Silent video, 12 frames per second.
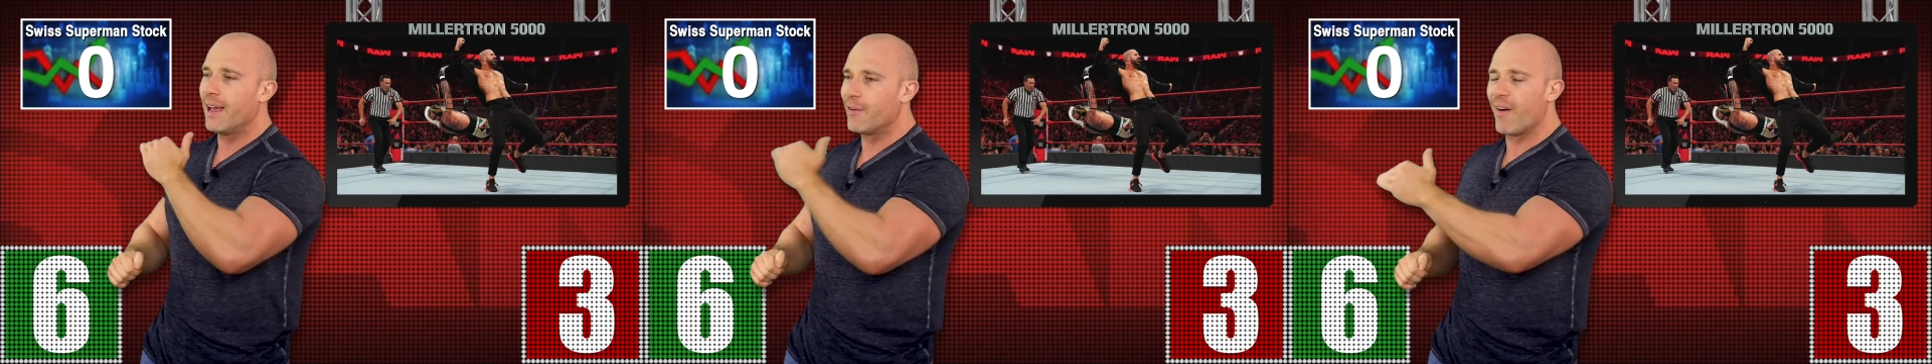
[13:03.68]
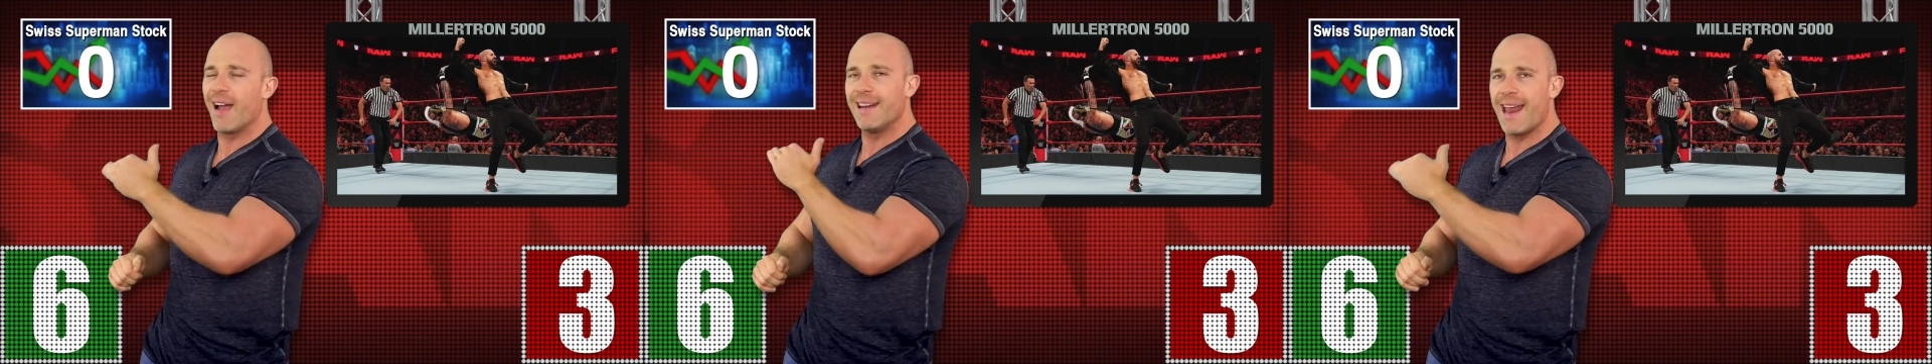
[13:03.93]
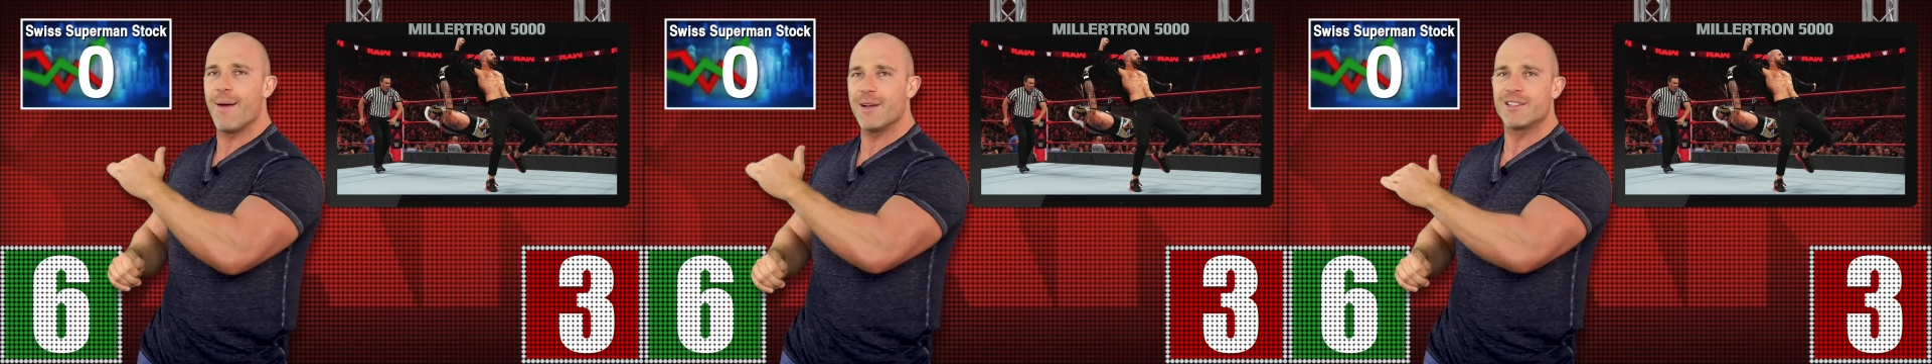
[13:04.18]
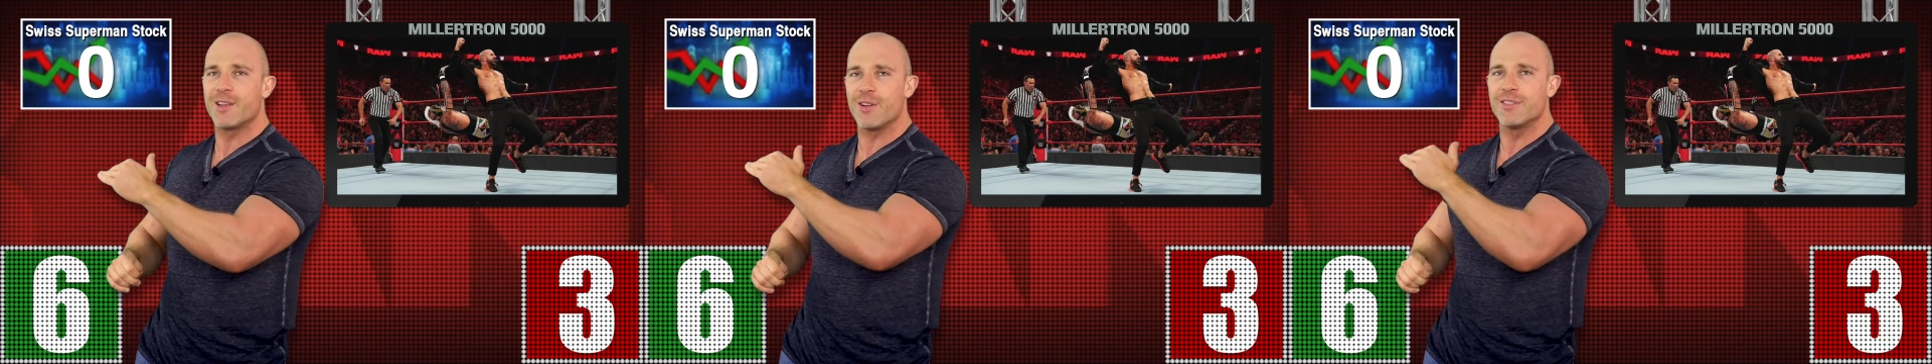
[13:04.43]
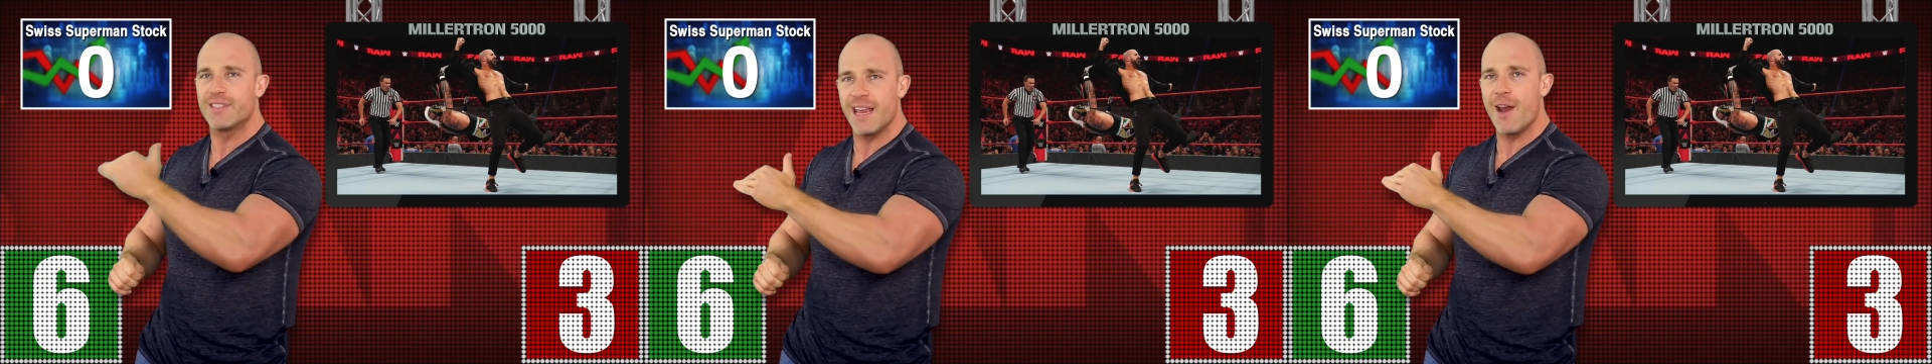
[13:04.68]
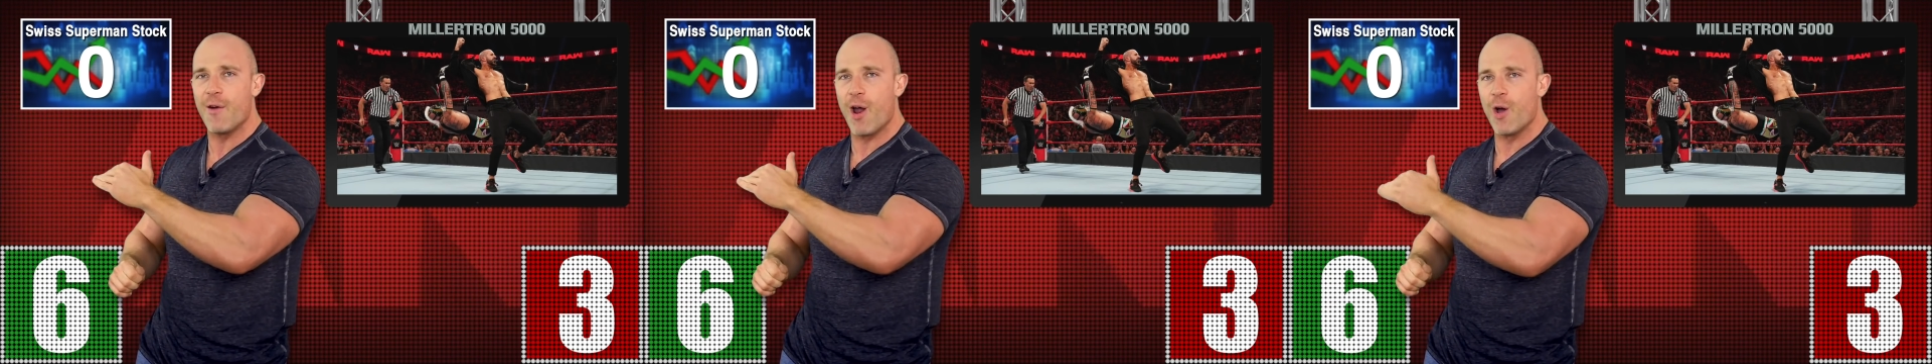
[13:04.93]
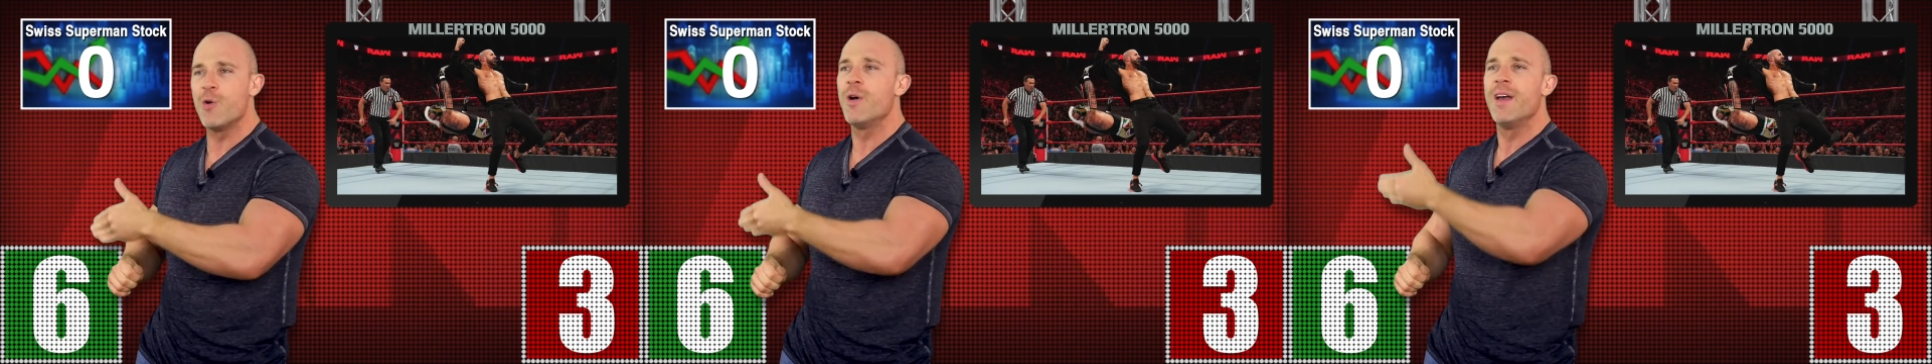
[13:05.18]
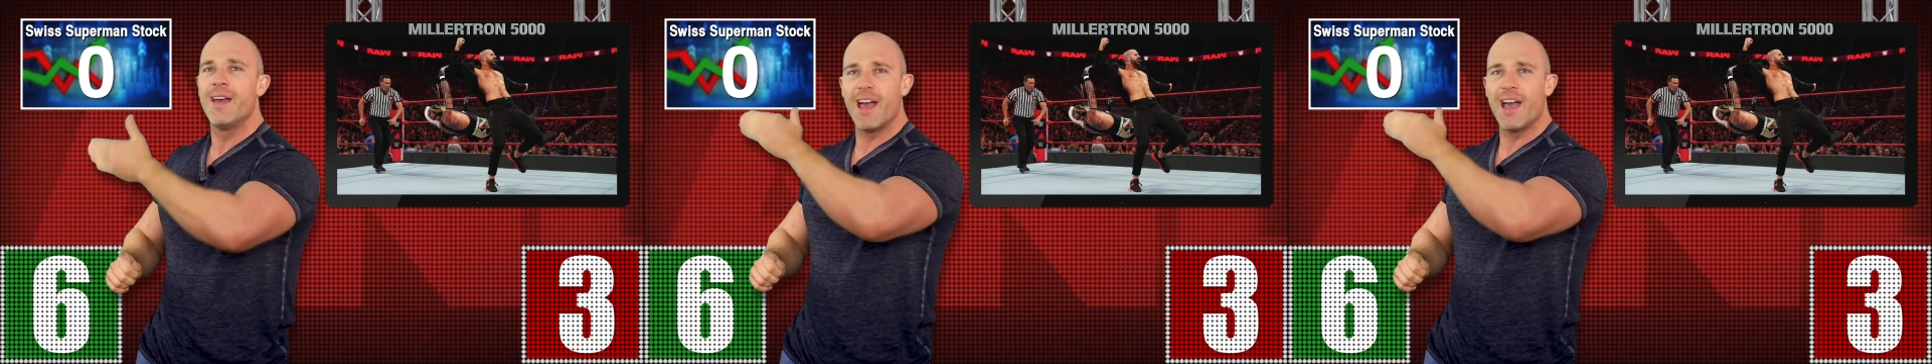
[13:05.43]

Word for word: And right now it's on zero,